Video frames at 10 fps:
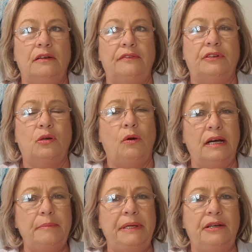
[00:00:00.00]
for
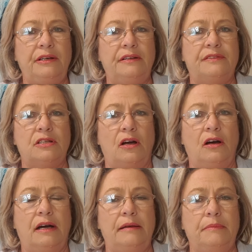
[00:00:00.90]
quite a period of
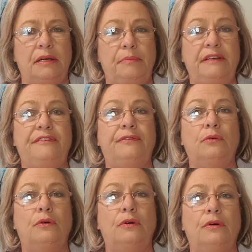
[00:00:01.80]
time
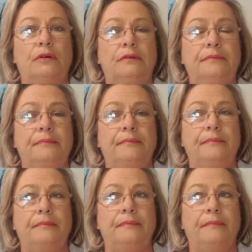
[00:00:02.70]
before
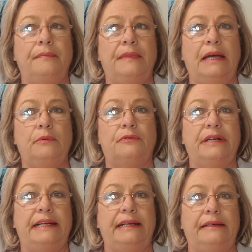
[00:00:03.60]
they were
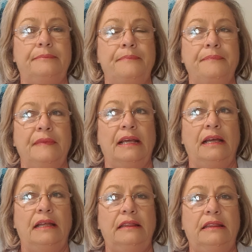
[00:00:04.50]
ready.
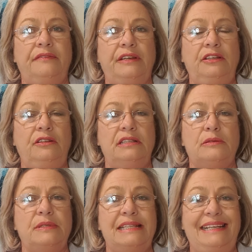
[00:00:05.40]
The venue
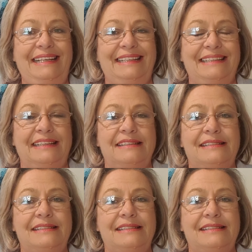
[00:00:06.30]
this was in